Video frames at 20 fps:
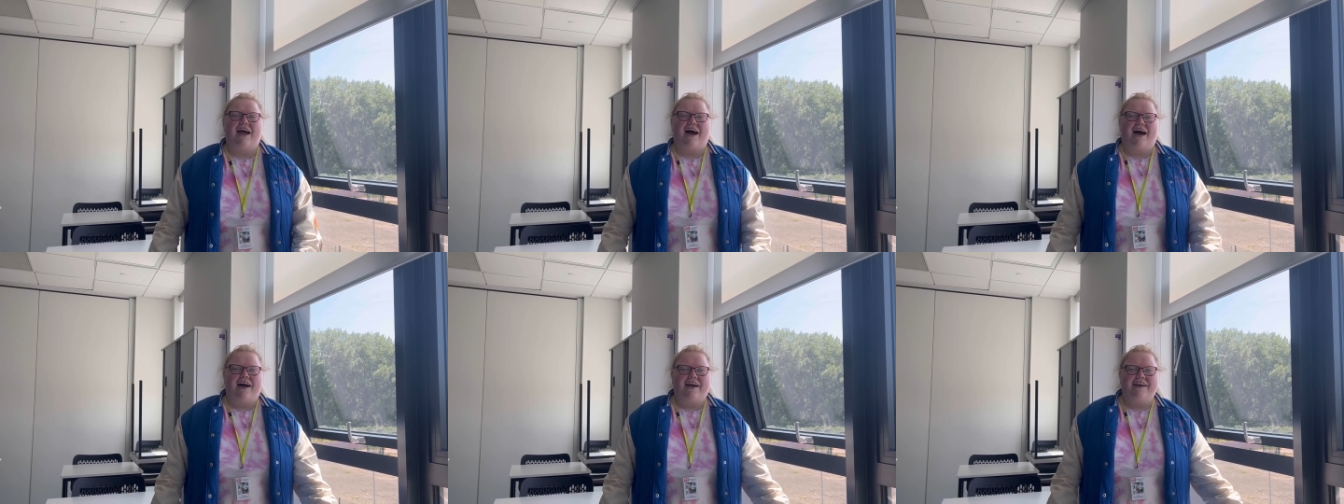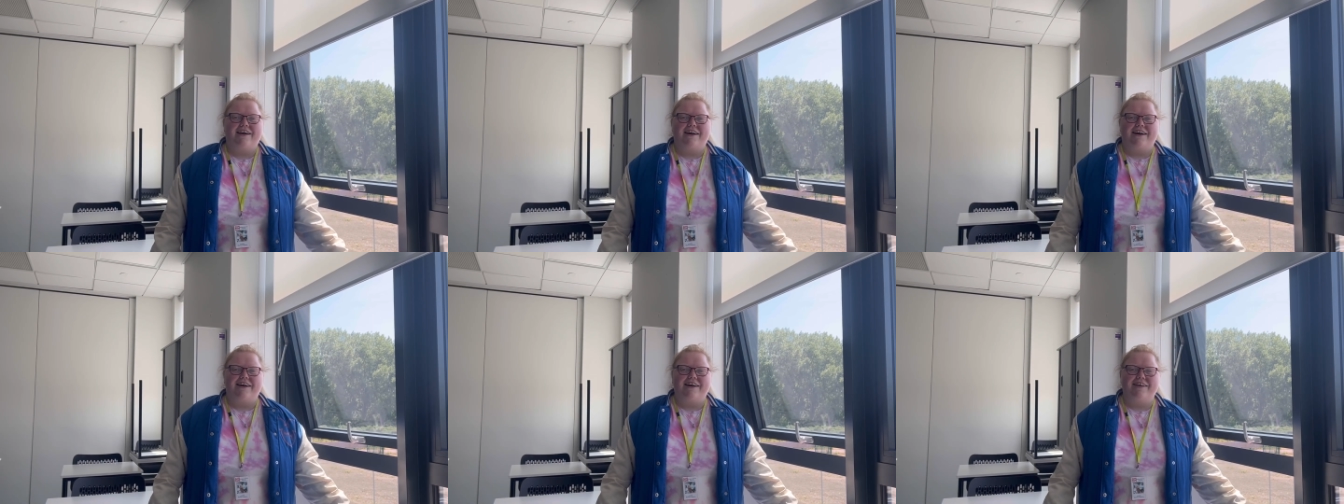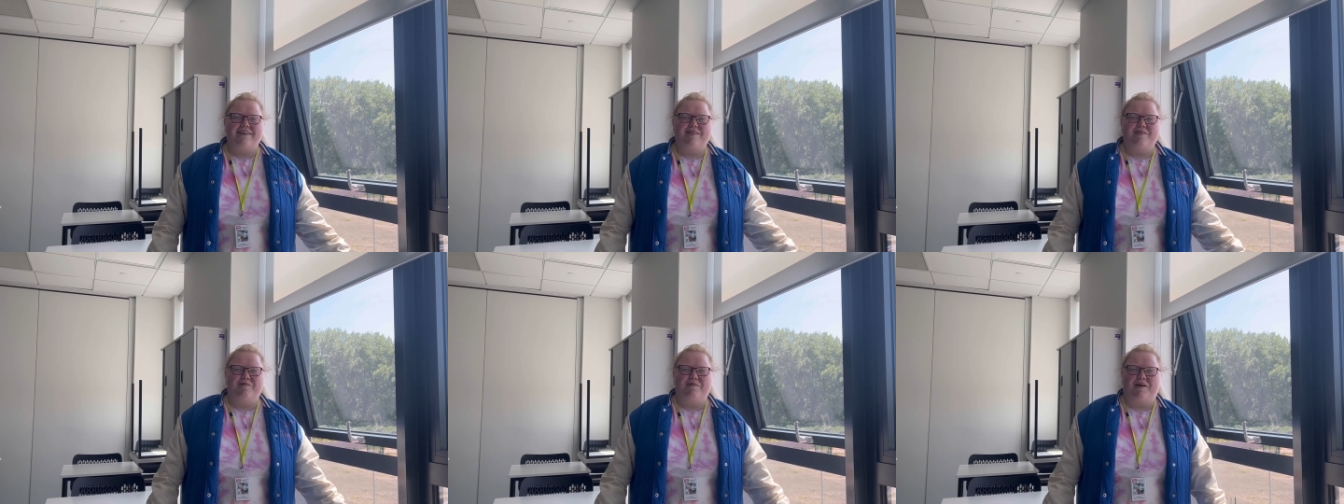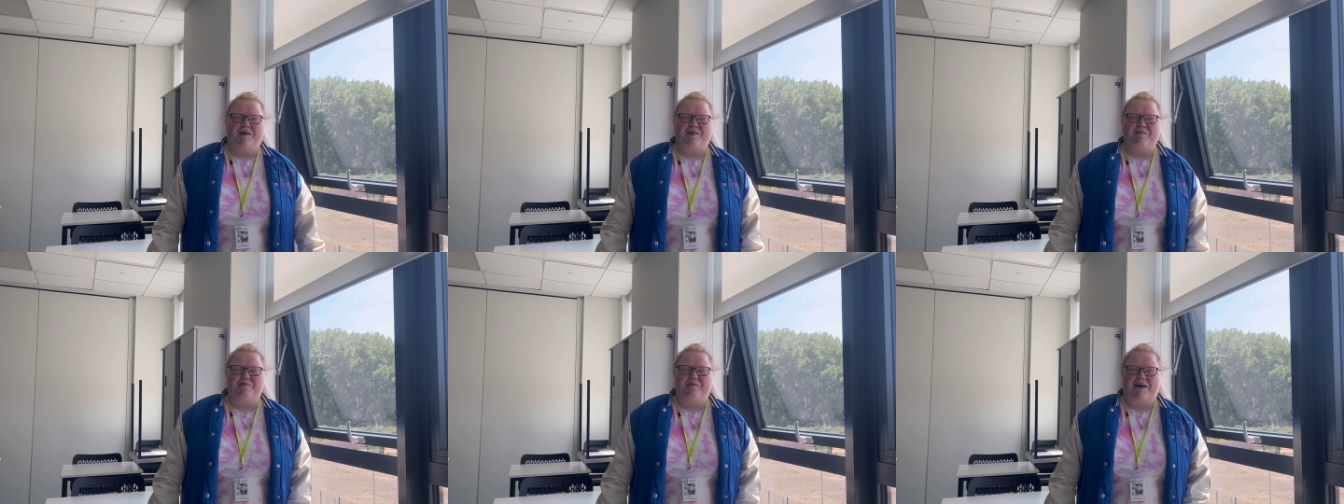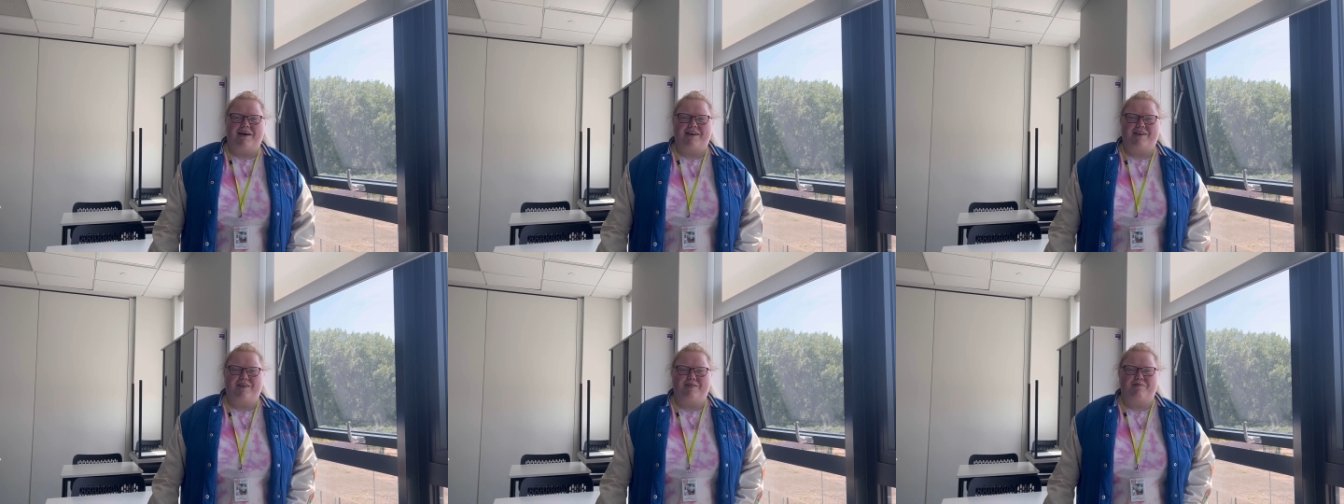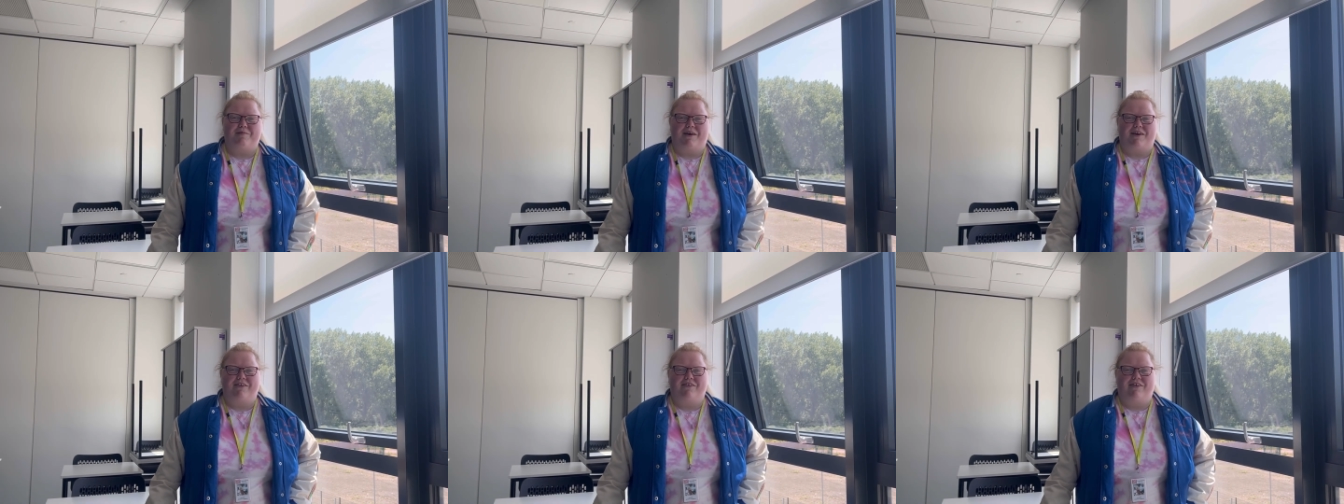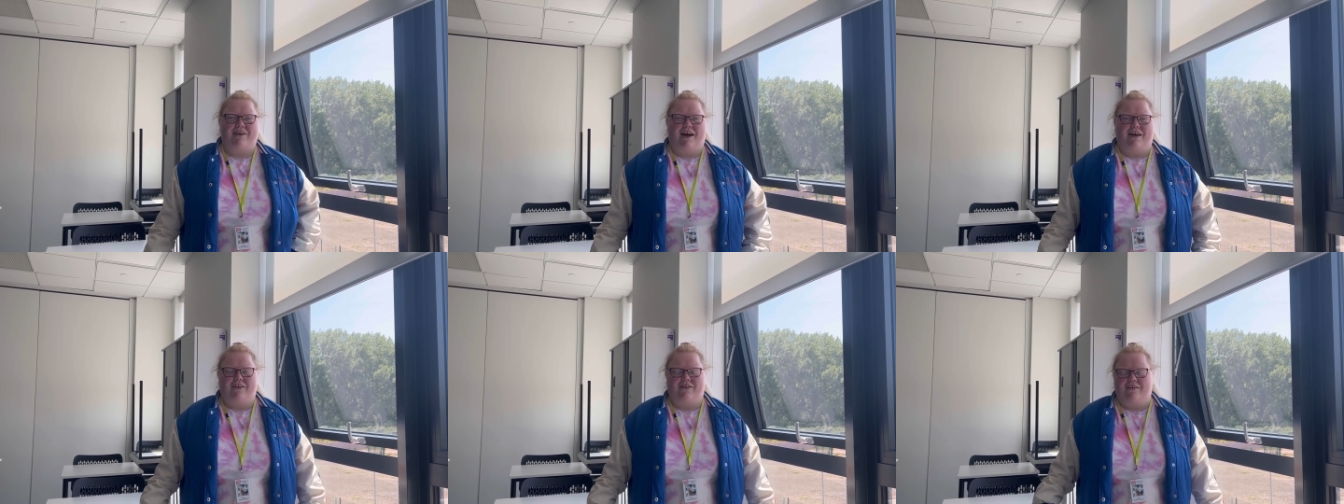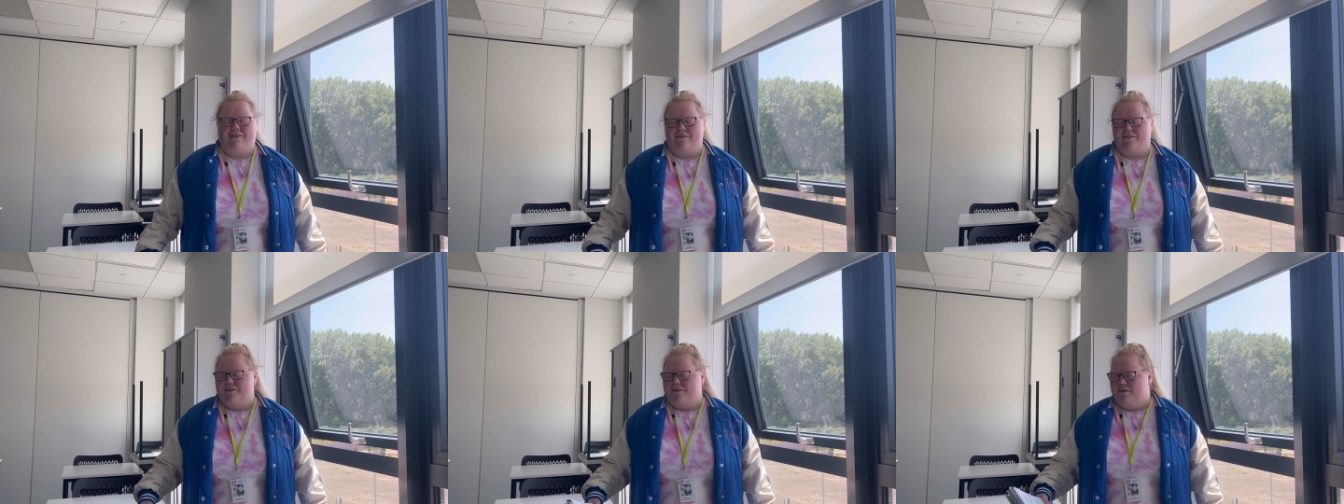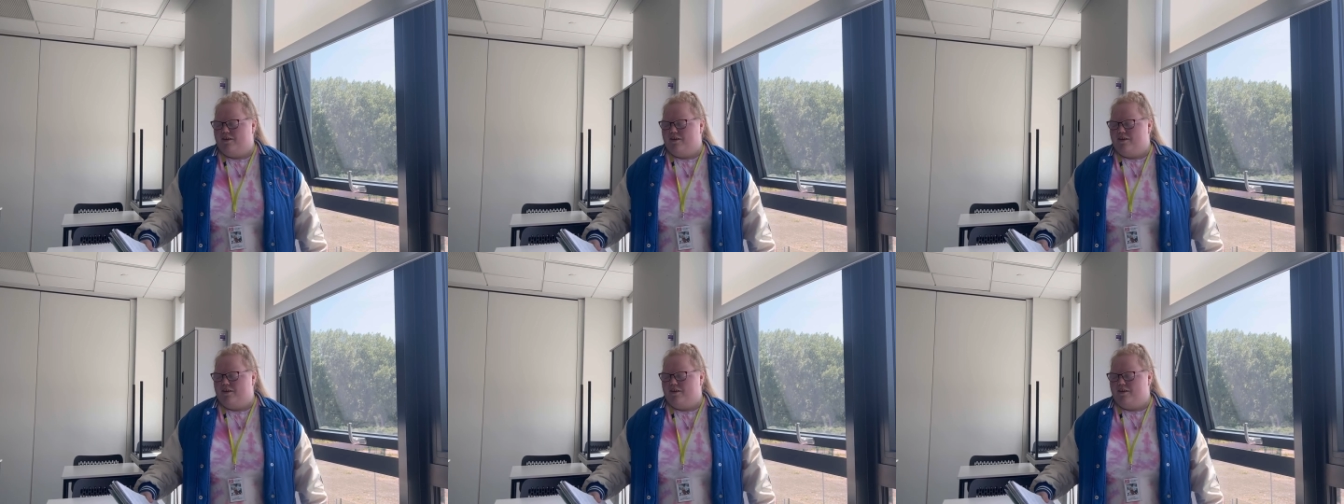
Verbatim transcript: Hi guys, welcome back to my channel.